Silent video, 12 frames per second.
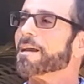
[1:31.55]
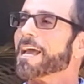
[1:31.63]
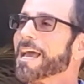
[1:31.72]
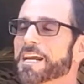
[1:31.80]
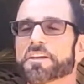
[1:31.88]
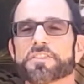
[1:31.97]

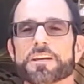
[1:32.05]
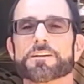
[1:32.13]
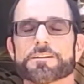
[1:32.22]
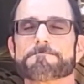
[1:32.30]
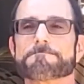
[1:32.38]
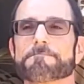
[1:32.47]
And I think
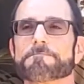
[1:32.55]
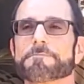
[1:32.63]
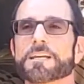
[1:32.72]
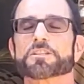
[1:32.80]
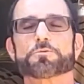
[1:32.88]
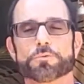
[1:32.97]

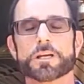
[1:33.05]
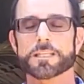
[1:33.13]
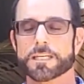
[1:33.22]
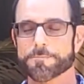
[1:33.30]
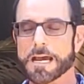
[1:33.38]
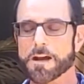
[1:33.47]
it's really
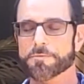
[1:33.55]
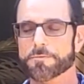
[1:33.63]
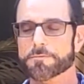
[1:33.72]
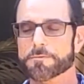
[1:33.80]
about